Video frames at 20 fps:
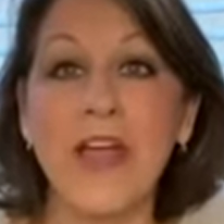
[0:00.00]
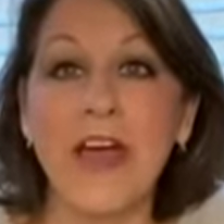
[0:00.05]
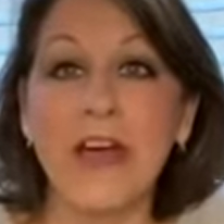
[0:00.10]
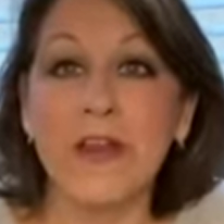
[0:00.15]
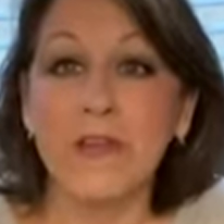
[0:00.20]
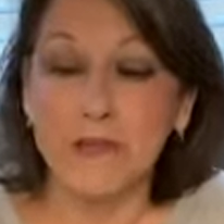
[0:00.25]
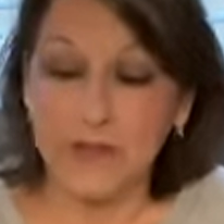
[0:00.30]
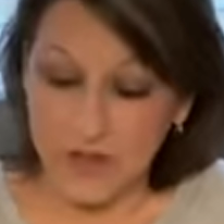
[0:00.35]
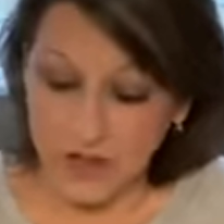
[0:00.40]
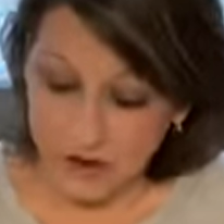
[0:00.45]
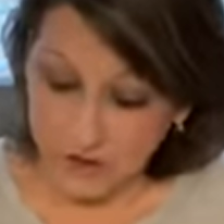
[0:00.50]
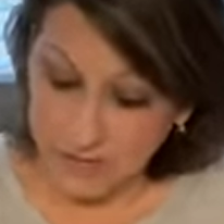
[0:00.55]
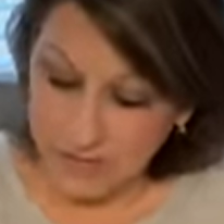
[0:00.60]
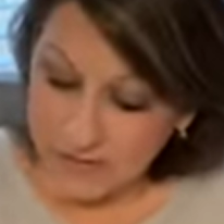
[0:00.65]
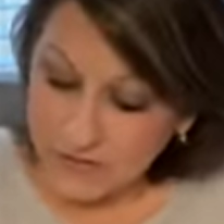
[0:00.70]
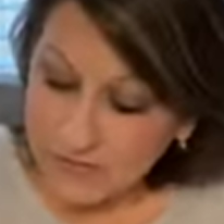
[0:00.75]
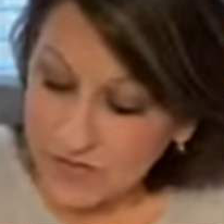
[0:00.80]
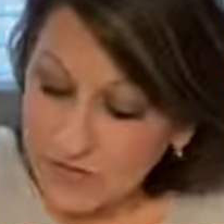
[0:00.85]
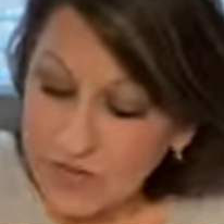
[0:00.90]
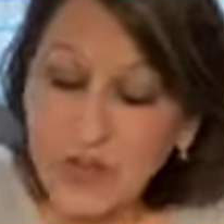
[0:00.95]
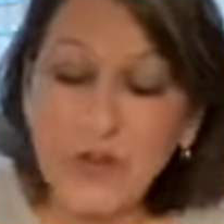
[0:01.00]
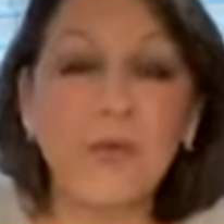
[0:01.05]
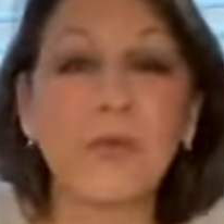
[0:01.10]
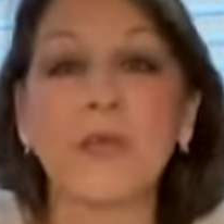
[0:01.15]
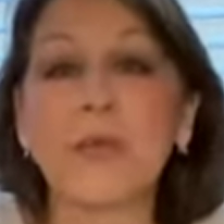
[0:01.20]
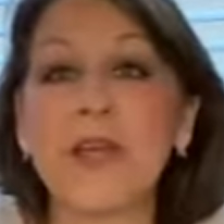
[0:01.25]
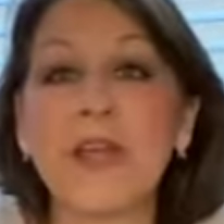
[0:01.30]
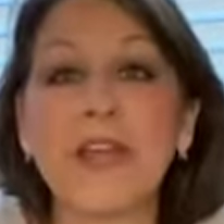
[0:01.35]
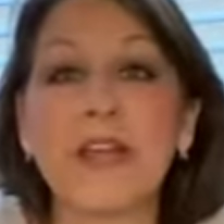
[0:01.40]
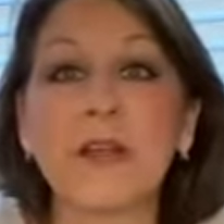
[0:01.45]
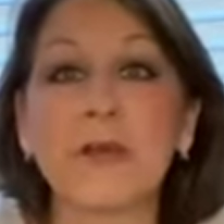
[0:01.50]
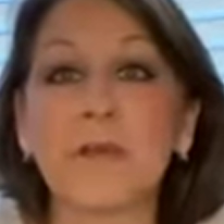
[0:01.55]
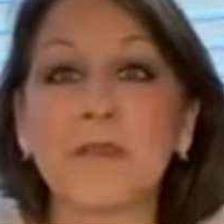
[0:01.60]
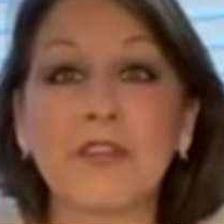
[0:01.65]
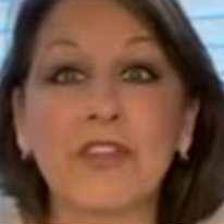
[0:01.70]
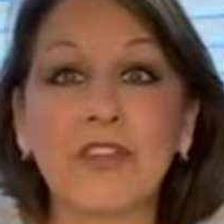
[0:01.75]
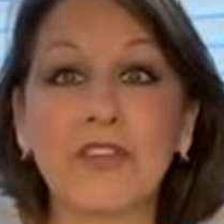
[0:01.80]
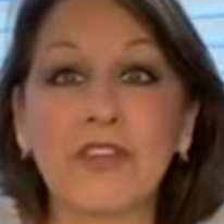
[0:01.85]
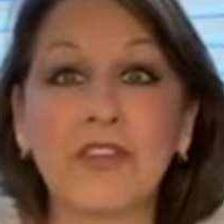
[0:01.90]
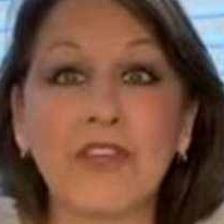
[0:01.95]
I don't know, but I'm just going to read them
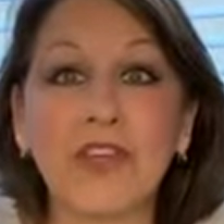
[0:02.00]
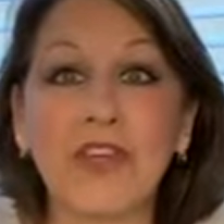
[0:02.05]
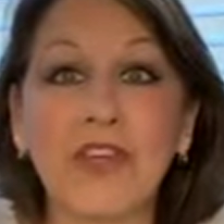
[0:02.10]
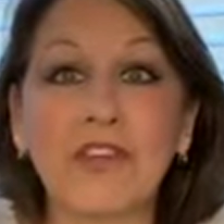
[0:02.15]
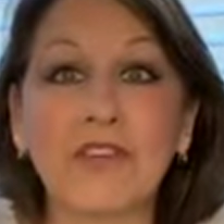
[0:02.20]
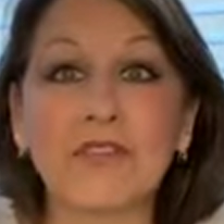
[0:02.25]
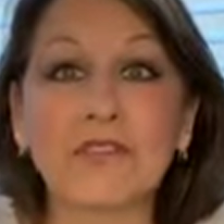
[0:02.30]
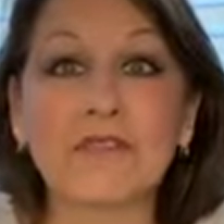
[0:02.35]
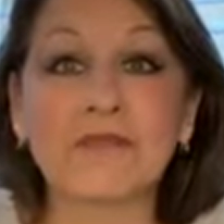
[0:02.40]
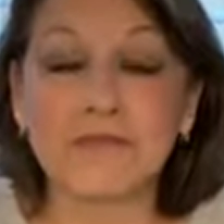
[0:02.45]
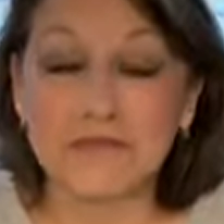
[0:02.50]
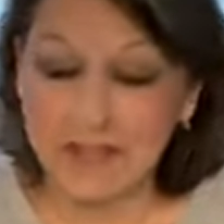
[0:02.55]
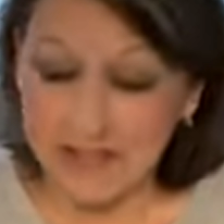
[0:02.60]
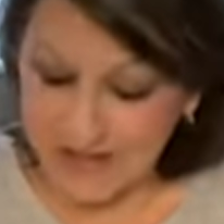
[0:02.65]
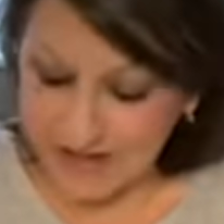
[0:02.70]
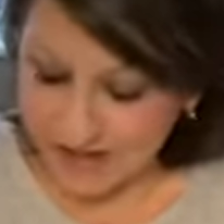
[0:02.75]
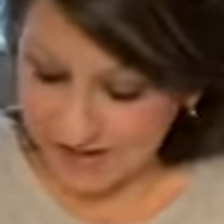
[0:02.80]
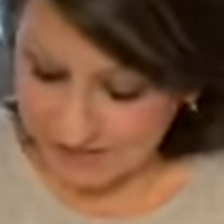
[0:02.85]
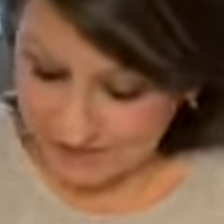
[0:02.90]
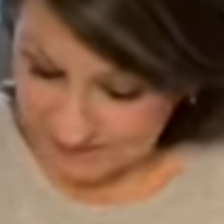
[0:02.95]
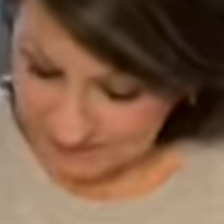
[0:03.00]
to you. I